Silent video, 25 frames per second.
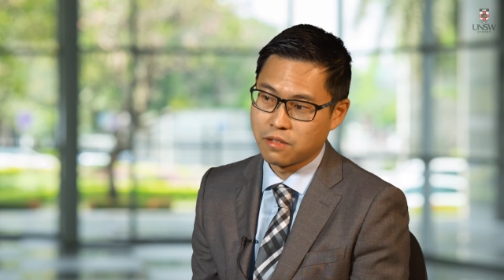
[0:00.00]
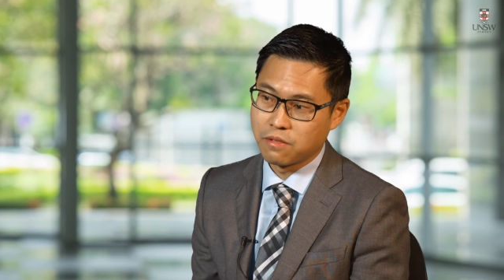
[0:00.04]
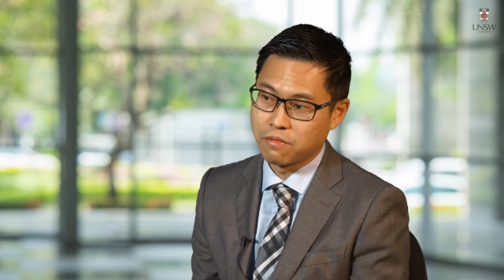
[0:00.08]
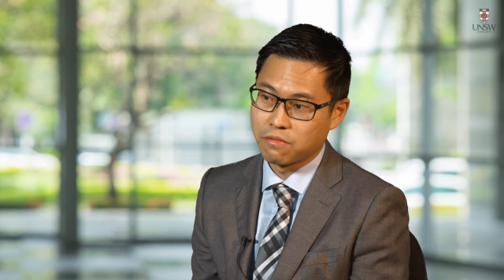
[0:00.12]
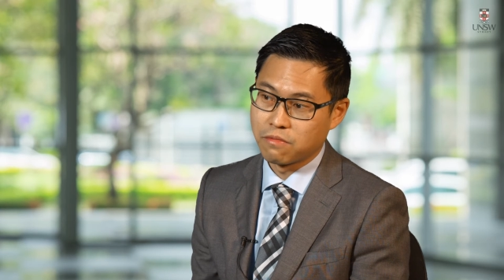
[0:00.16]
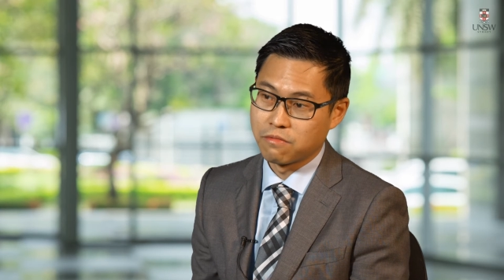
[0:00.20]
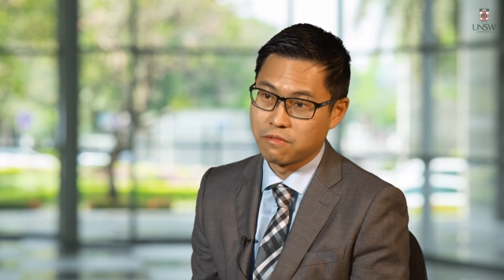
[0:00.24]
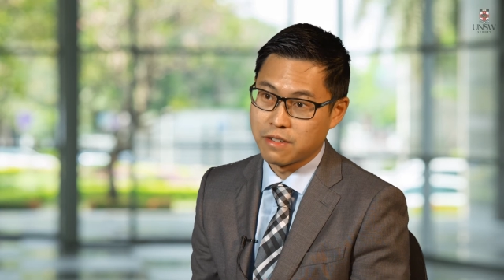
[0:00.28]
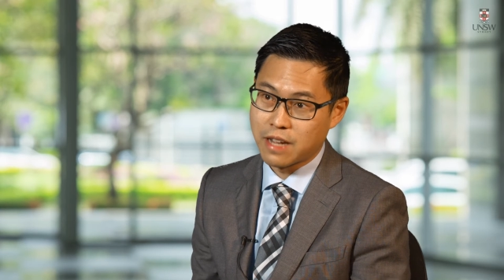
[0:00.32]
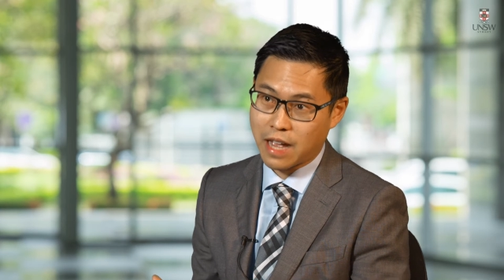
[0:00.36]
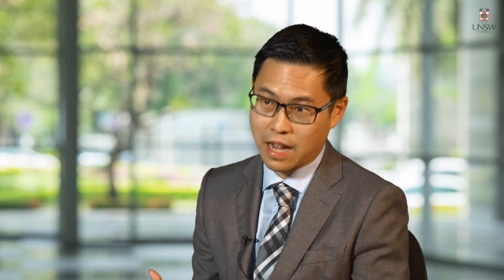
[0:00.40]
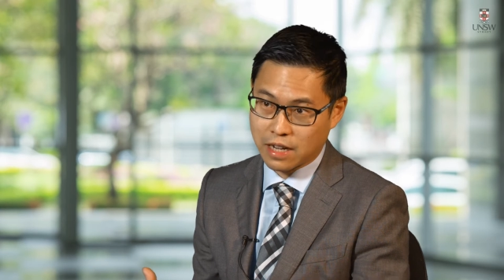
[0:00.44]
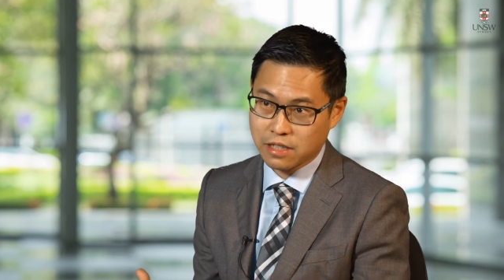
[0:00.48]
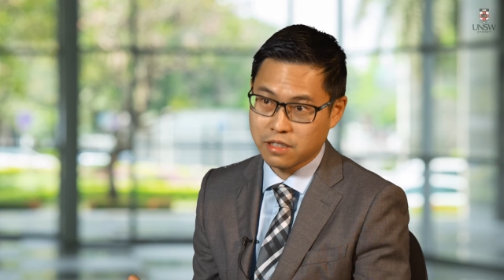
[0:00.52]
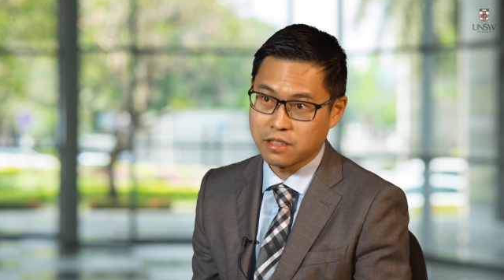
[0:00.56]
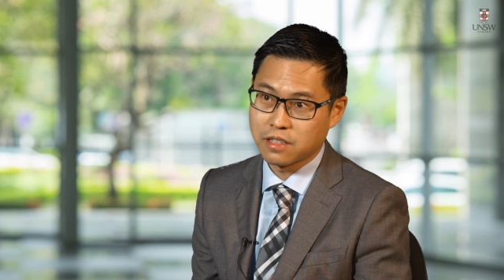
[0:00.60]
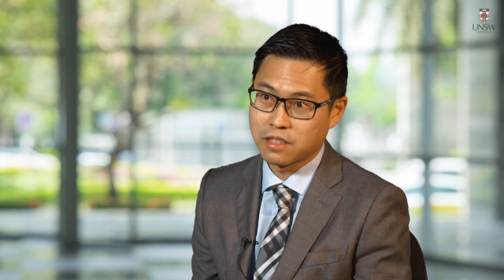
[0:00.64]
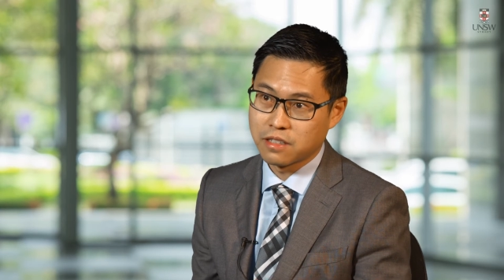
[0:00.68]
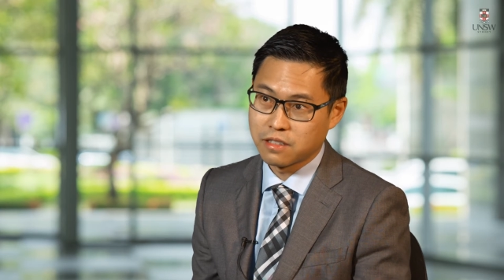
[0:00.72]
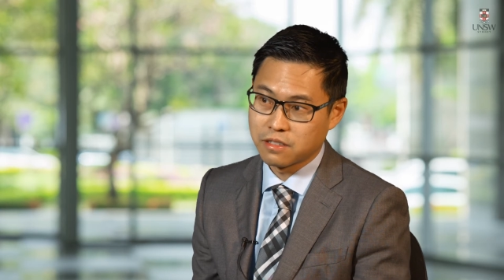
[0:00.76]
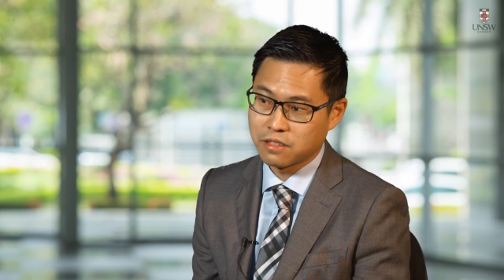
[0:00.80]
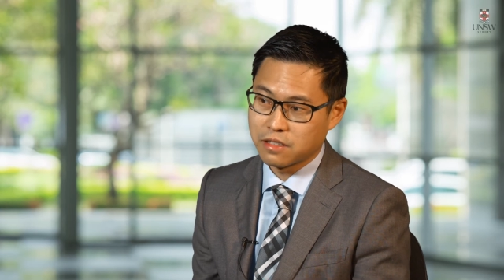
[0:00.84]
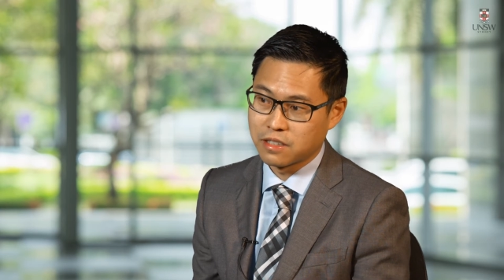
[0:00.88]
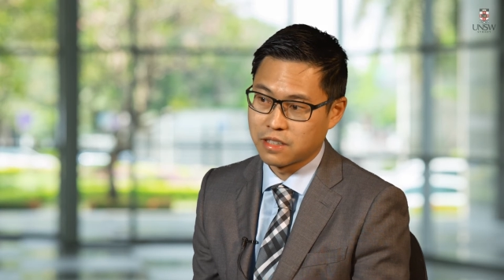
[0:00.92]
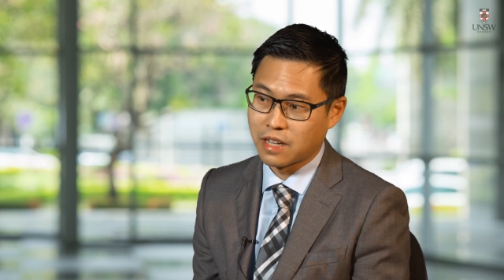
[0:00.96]
react
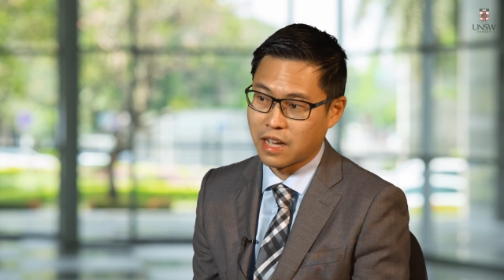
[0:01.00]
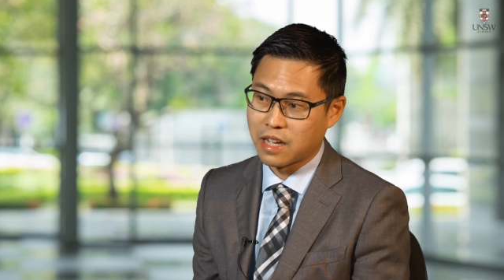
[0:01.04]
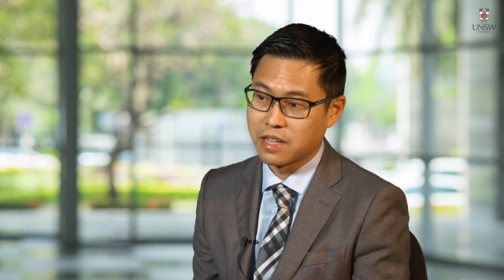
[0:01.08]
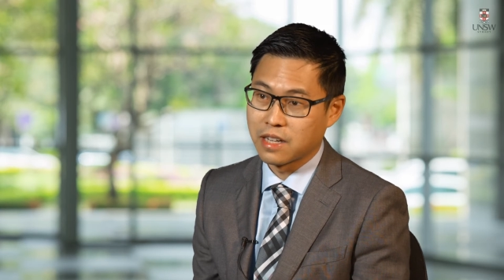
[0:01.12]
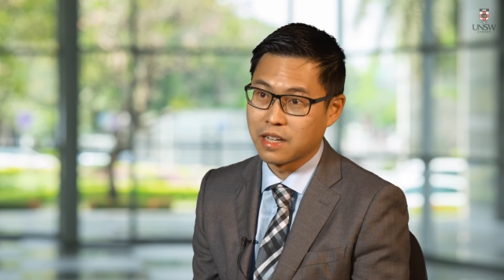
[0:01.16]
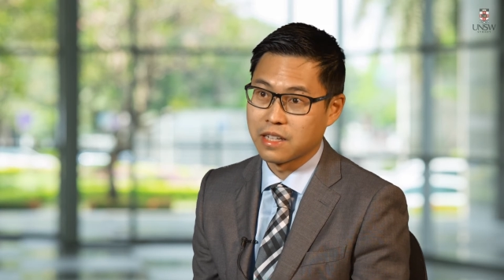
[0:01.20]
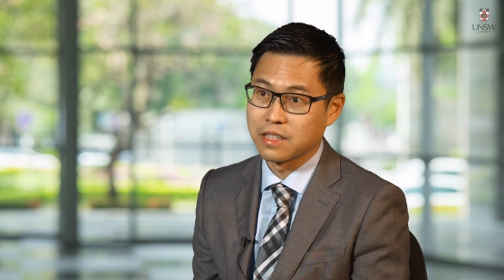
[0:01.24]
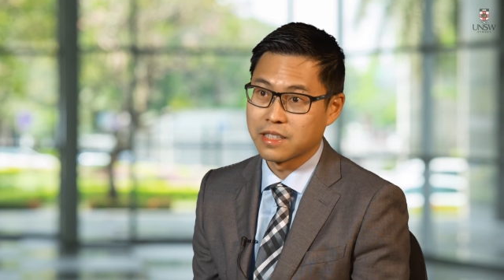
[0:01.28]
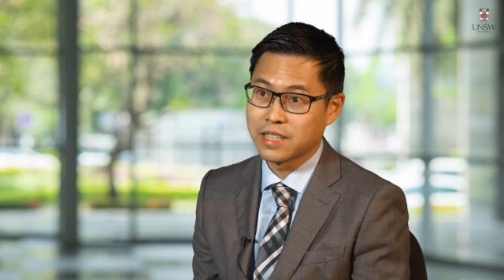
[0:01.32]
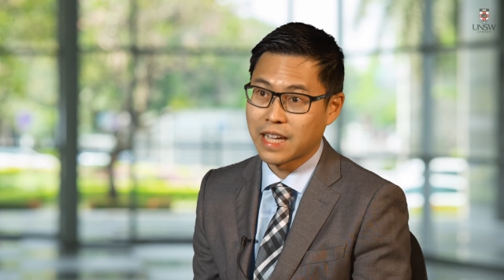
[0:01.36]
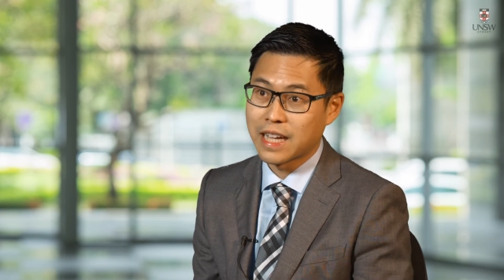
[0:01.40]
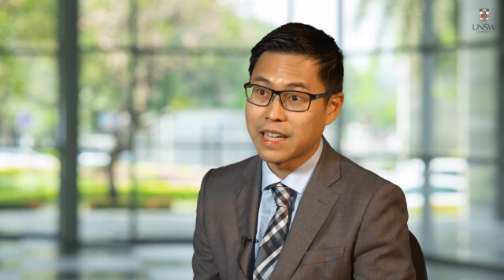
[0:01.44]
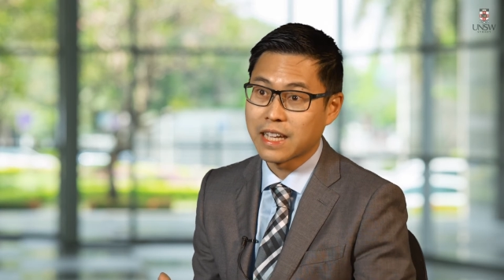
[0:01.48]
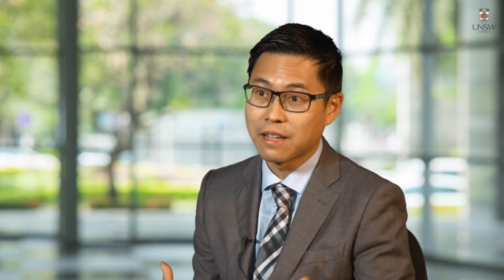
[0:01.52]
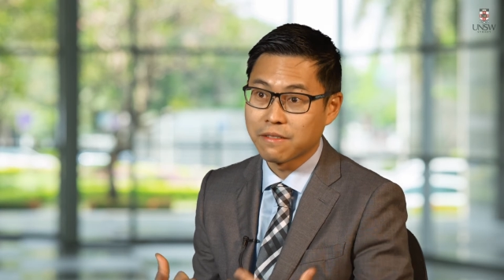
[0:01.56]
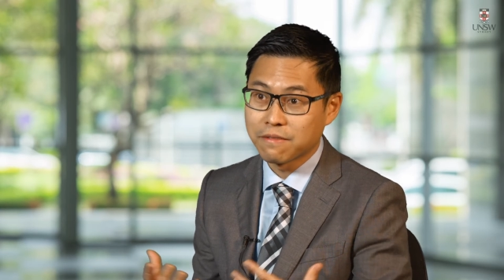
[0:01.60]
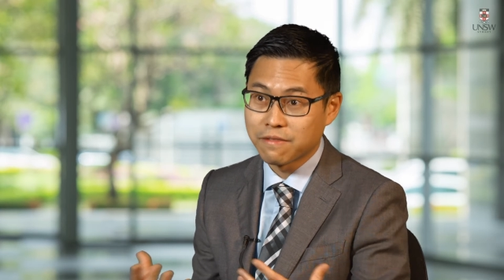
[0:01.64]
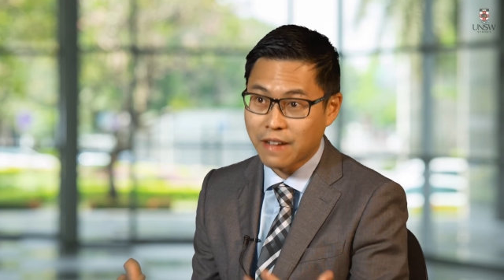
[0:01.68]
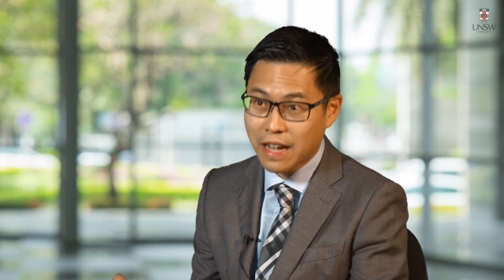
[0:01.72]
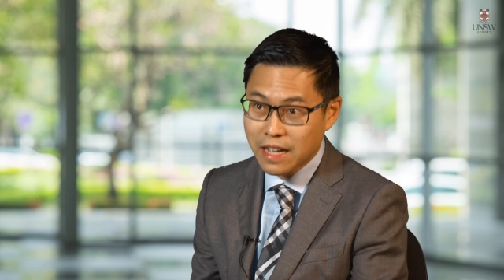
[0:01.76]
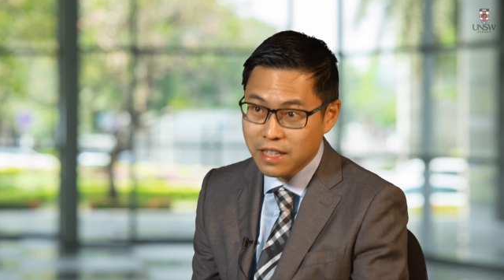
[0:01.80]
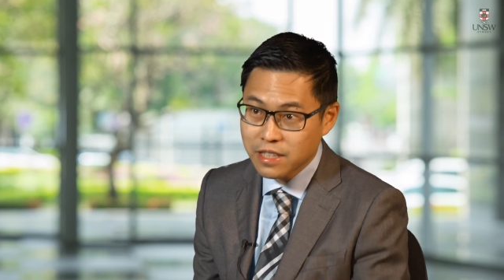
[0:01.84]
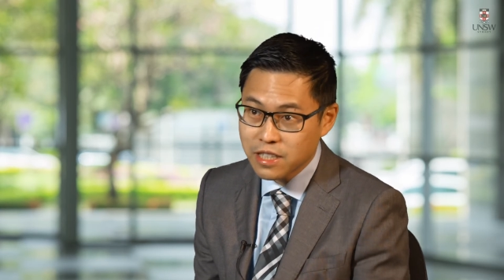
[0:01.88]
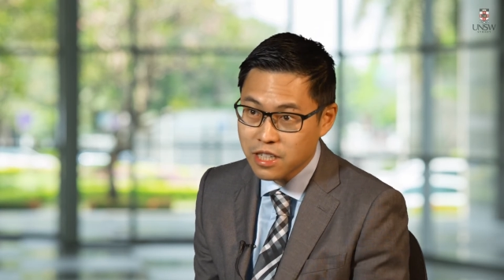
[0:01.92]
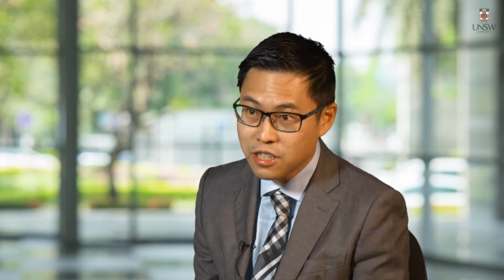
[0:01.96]
to that and take
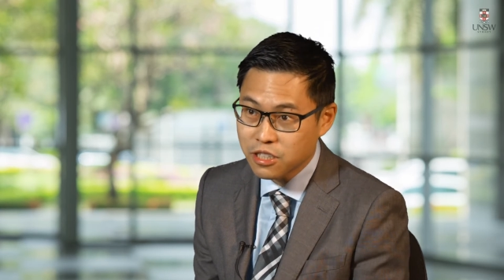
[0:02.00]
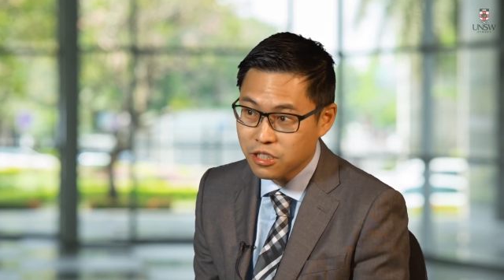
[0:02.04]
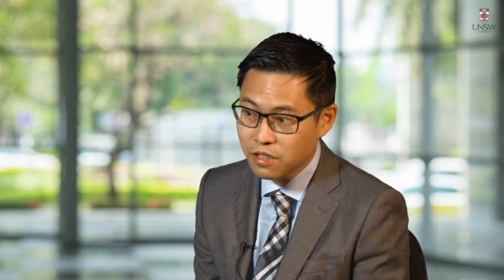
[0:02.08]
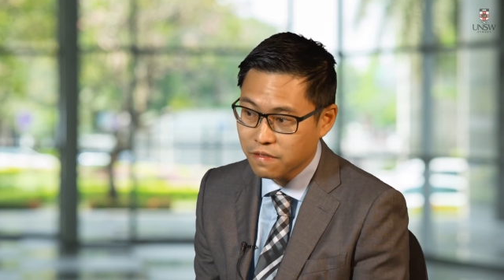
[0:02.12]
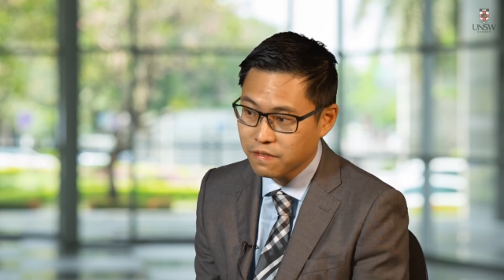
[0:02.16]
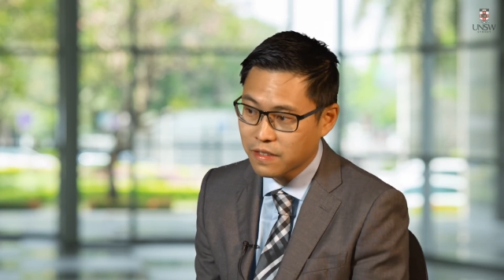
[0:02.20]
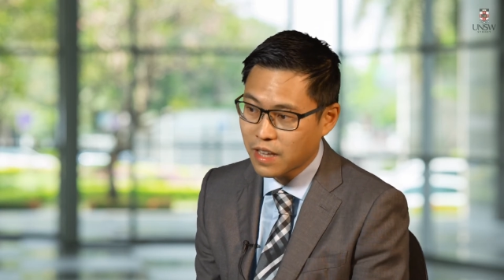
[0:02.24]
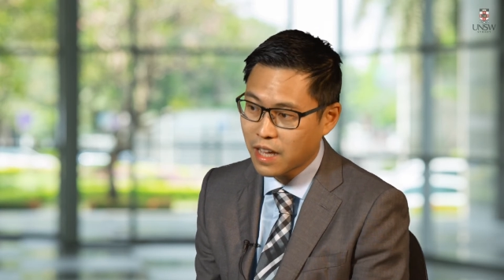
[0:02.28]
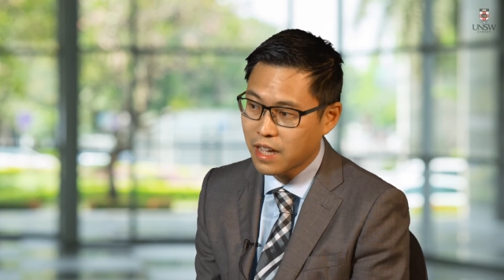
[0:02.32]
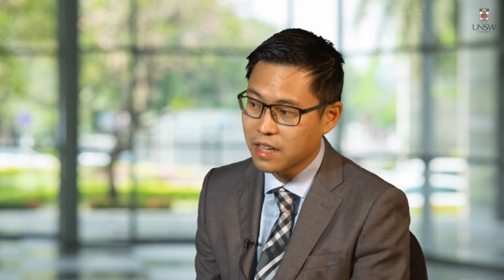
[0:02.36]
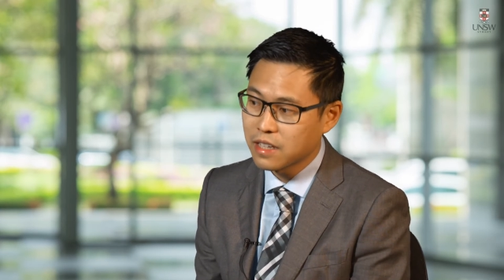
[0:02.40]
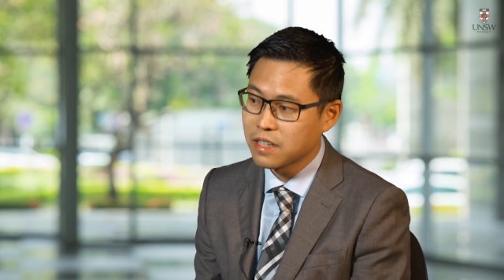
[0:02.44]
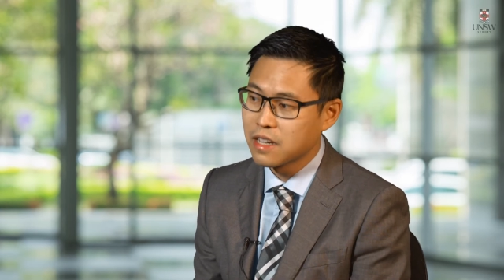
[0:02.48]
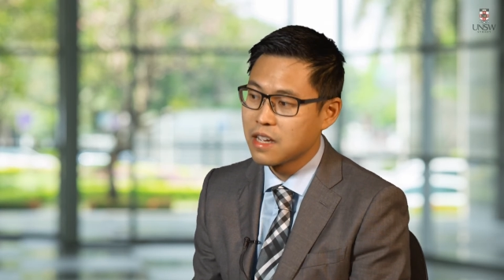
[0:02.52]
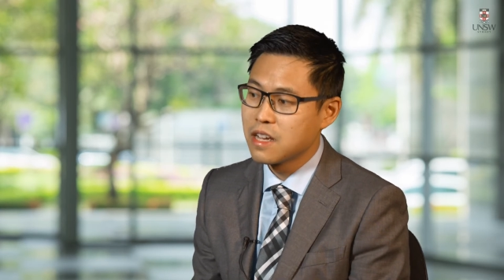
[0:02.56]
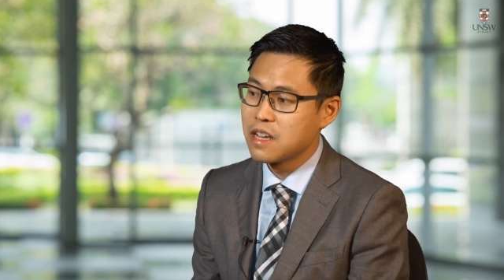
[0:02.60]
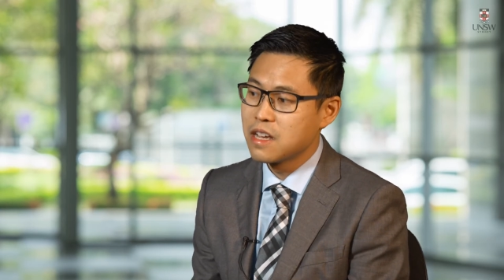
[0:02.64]
advantage of that?